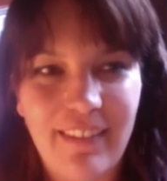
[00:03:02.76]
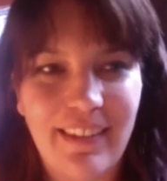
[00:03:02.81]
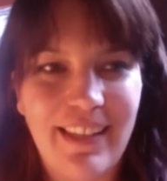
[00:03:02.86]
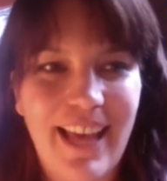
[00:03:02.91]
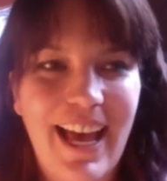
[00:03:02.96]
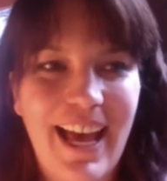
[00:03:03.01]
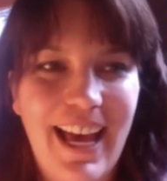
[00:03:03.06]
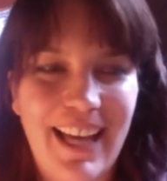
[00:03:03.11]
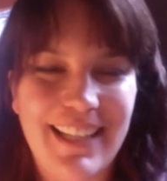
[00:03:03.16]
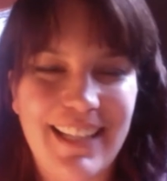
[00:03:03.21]

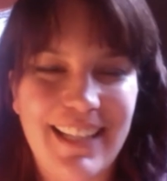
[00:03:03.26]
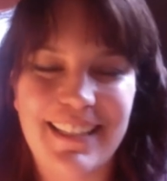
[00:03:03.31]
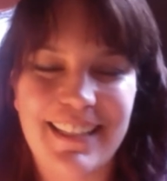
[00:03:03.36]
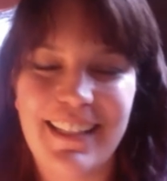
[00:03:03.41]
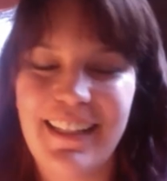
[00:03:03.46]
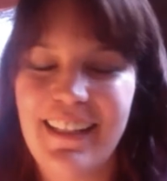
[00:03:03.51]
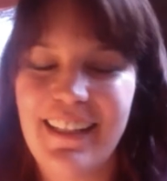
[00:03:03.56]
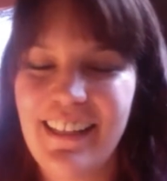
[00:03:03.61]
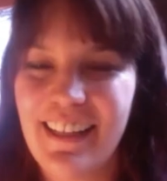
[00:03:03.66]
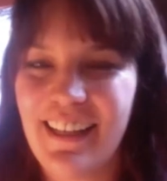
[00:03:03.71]
that,
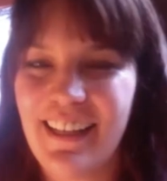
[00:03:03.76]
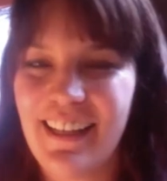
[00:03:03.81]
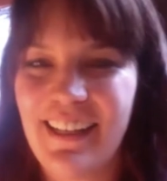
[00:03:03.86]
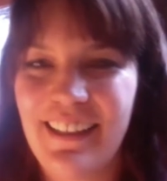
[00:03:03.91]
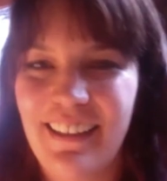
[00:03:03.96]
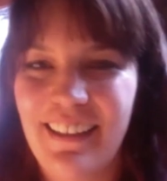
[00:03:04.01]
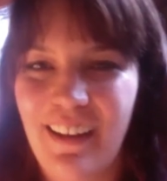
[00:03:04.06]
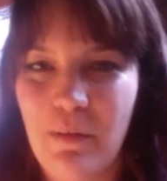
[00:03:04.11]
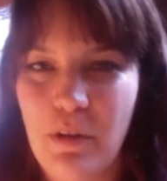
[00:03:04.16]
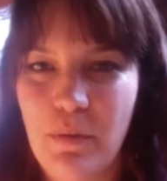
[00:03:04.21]
uh,
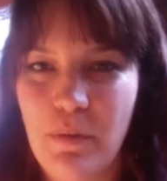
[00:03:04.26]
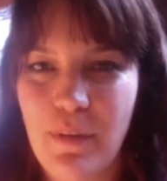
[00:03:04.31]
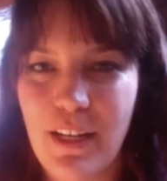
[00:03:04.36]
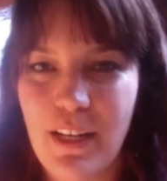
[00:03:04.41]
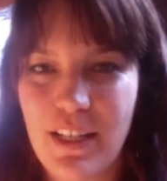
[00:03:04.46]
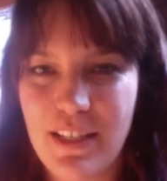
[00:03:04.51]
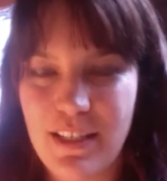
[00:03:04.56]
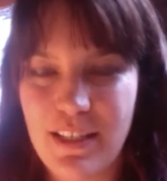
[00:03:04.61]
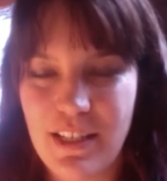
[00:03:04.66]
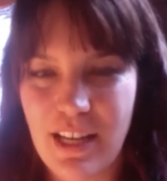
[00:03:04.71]
I'm a
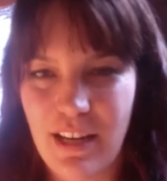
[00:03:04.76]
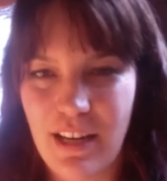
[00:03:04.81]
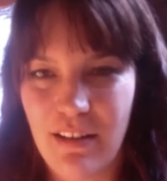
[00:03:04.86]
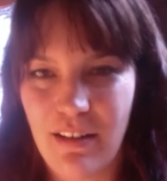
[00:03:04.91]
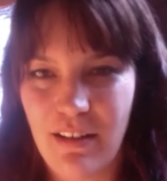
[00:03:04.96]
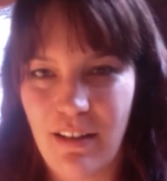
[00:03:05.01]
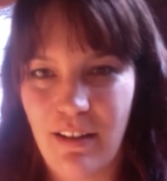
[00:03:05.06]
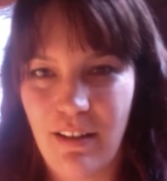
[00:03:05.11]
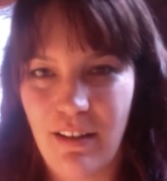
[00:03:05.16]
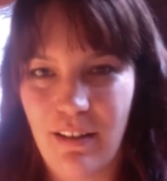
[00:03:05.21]
minister
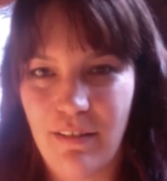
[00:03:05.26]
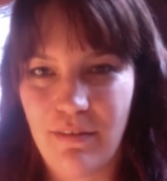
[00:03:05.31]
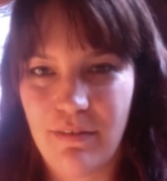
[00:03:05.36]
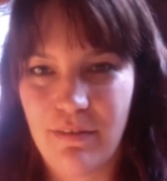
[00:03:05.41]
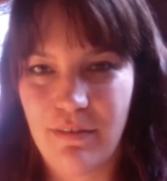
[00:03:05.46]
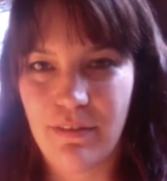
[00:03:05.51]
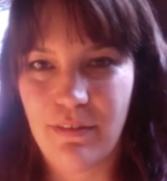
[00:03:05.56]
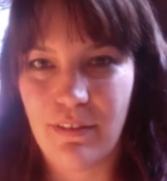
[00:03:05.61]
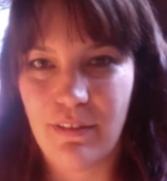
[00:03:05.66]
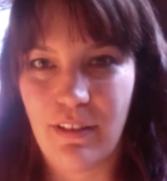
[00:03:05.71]
of
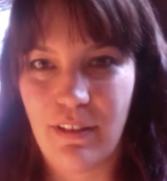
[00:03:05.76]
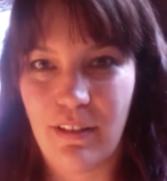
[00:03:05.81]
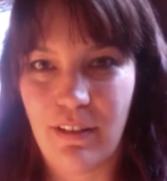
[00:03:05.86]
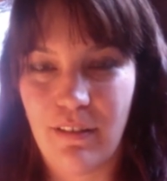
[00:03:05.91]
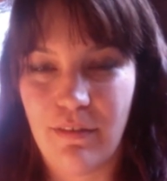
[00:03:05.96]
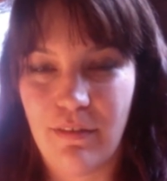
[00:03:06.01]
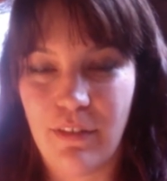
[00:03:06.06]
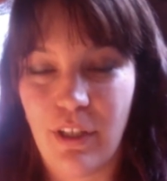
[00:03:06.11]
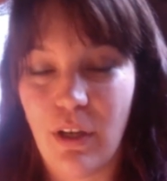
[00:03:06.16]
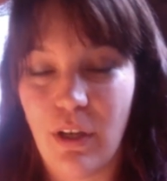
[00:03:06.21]
uh,
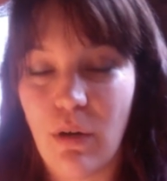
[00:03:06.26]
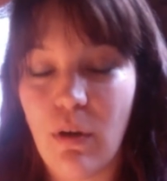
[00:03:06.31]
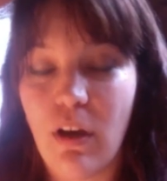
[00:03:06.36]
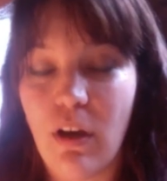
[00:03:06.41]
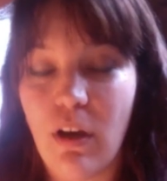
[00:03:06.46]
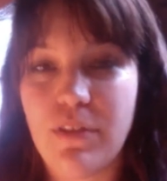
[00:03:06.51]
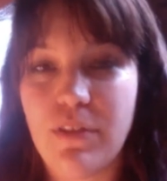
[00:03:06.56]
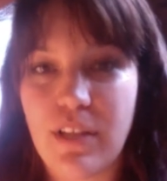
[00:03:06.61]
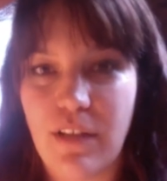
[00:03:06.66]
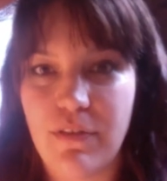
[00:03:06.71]
the yoga
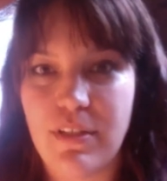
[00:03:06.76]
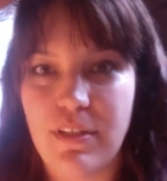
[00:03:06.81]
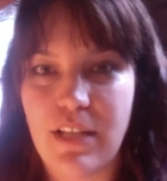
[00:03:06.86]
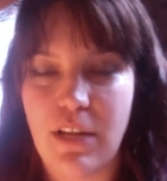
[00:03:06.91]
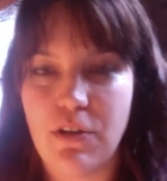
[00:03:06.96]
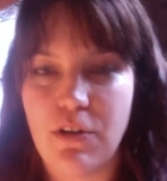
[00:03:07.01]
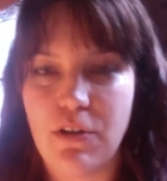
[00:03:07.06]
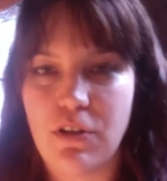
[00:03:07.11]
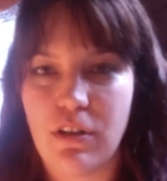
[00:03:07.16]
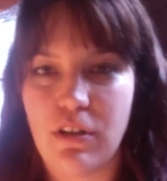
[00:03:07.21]
of self
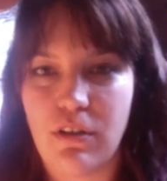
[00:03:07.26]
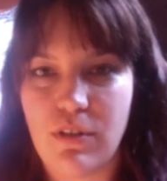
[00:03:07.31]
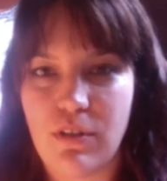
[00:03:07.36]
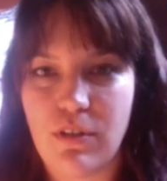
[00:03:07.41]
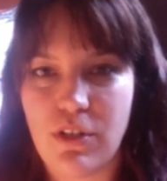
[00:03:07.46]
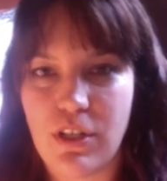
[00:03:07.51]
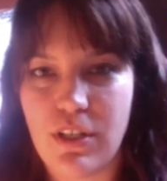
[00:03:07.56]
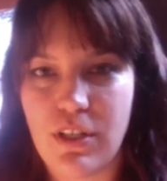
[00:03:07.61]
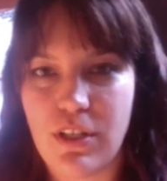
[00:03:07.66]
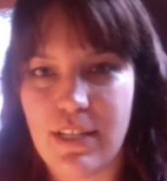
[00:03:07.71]
ascension,
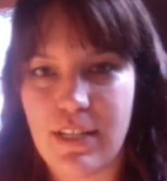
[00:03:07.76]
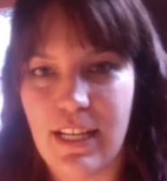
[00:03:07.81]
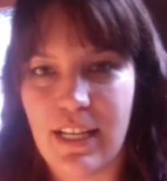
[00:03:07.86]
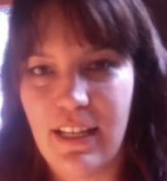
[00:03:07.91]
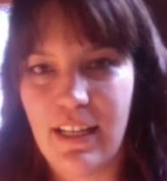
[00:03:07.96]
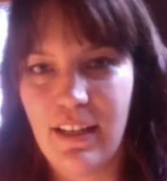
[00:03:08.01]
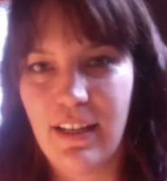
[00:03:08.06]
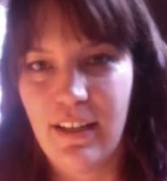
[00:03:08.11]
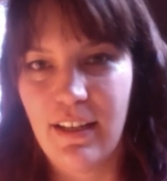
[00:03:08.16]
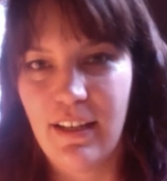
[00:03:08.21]
which is
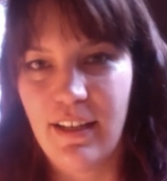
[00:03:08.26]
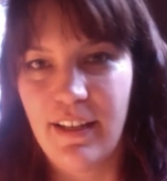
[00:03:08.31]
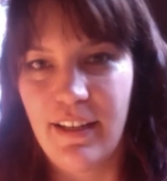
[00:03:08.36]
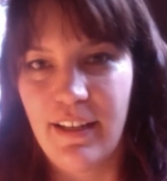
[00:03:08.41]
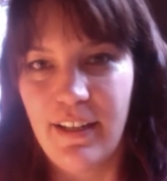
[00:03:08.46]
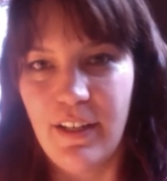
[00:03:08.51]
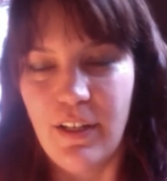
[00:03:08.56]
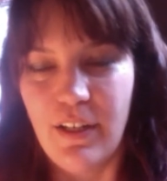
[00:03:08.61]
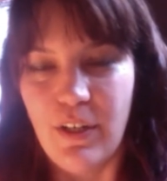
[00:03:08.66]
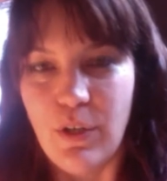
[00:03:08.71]

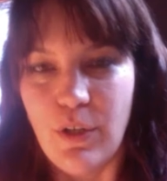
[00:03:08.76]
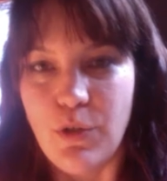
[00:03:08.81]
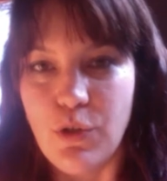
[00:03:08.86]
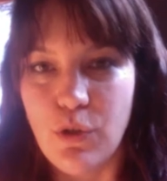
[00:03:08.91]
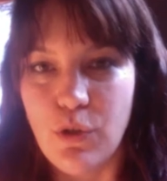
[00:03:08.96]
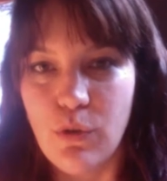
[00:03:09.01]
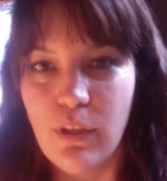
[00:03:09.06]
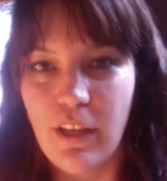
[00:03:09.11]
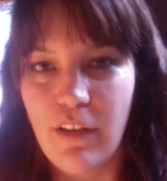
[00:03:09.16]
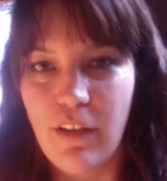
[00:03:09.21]

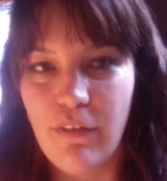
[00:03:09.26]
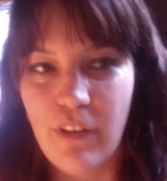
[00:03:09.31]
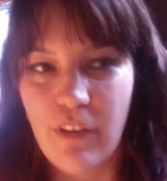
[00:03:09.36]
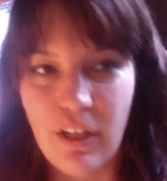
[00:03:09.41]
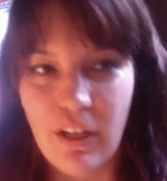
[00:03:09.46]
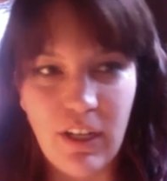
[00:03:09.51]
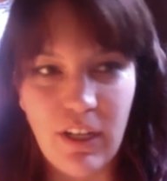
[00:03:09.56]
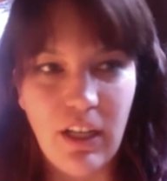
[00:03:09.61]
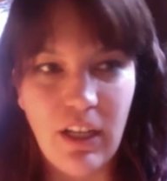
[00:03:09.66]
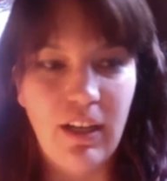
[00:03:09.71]
truly a
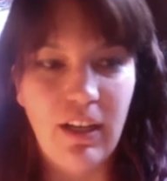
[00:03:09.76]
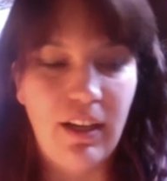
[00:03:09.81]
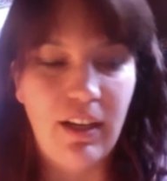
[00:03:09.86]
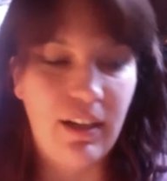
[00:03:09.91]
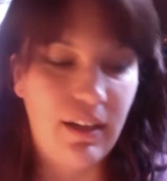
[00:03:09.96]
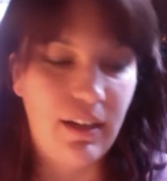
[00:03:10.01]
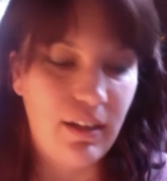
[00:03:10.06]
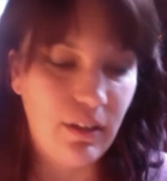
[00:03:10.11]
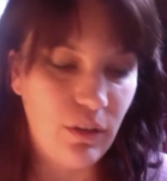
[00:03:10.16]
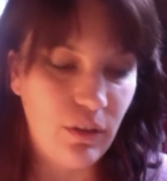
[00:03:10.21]
very
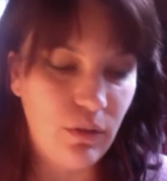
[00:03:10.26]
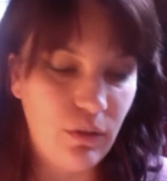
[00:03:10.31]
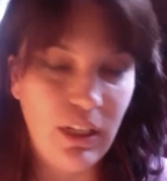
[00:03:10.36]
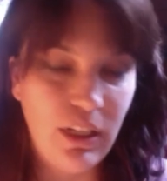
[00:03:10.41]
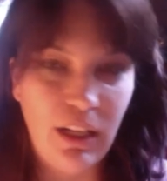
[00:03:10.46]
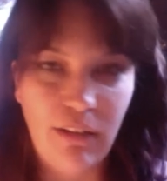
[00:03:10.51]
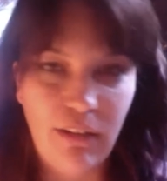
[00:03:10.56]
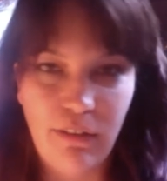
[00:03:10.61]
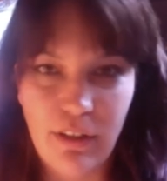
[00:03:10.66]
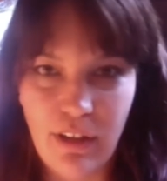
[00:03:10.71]

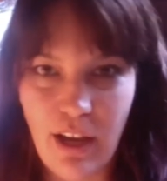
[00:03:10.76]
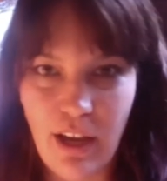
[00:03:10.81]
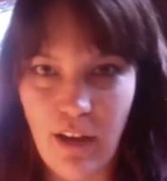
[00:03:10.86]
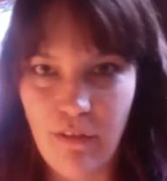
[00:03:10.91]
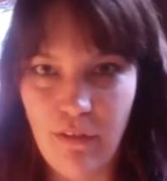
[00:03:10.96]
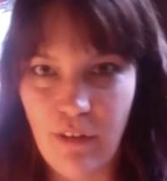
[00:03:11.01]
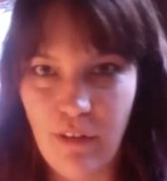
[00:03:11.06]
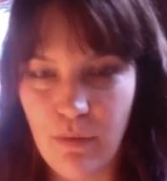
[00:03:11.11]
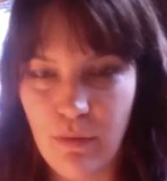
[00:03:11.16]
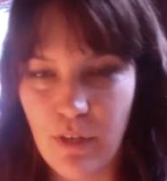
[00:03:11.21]
unique, very high
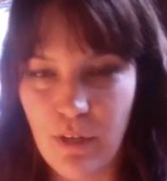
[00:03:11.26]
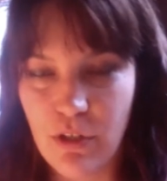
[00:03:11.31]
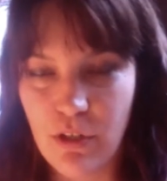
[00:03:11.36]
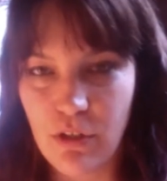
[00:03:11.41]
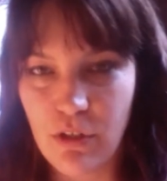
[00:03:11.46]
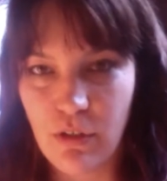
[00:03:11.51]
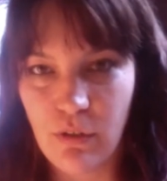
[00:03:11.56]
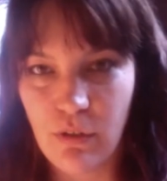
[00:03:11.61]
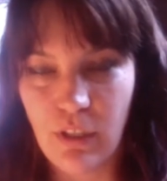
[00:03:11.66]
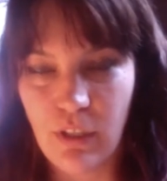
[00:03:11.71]

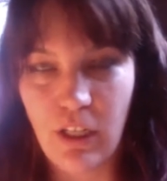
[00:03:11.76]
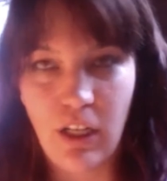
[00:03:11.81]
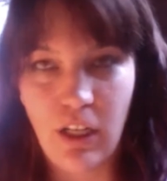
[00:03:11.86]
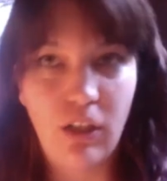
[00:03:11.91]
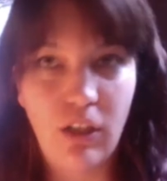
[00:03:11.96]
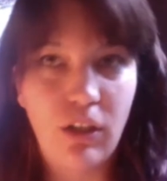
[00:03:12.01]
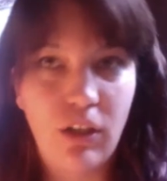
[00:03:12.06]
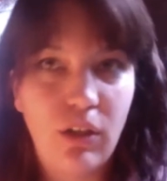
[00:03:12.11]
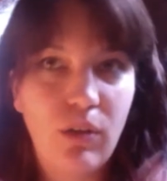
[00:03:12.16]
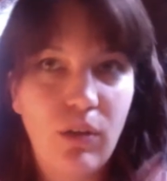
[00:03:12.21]
vibrational, and a
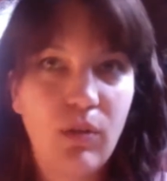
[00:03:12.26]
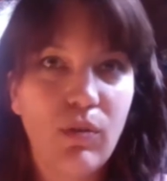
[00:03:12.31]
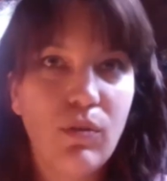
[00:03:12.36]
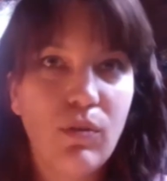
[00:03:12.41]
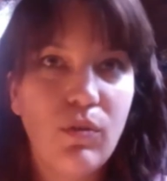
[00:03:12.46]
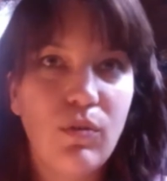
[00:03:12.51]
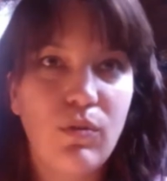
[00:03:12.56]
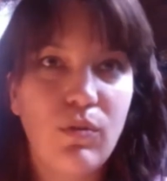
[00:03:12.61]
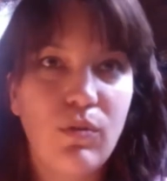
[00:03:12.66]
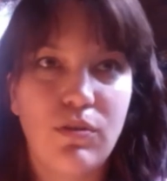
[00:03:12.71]

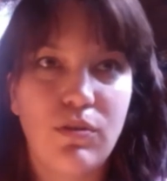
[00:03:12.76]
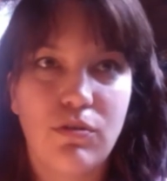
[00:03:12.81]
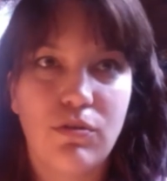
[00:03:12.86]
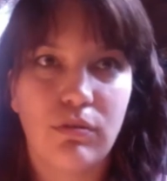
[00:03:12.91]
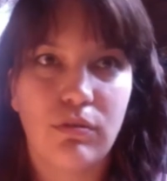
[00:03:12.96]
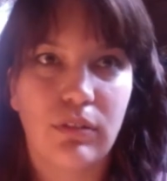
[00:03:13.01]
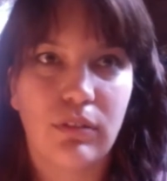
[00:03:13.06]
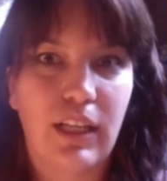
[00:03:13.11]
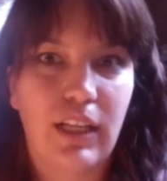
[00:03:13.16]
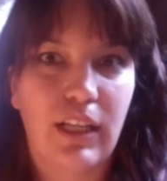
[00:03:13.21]
huge
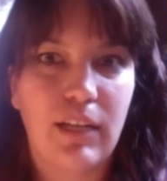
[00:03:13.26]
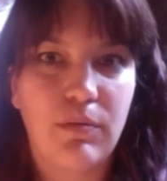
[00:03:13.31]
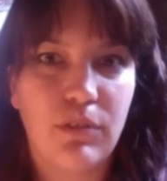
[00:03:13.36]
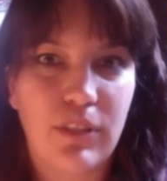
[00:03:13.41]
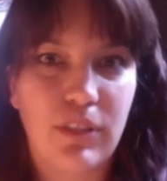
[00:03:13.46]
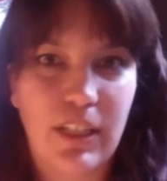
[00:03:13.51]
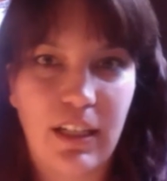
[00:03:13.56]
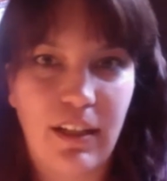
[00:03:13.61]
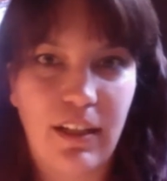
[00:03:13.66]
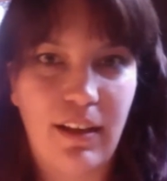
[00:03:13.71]

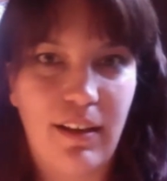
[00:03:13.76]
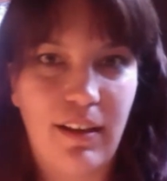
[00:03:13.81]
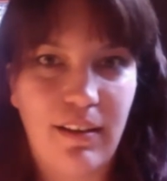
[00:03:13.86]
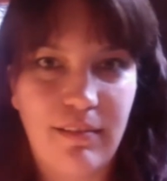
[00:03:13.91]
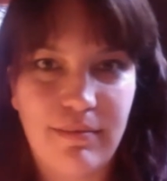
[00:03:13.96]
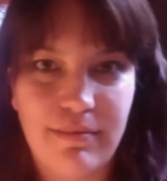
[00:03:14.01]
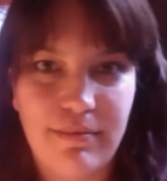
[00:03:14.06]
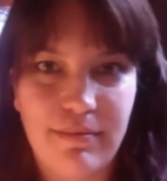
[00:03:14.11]
library of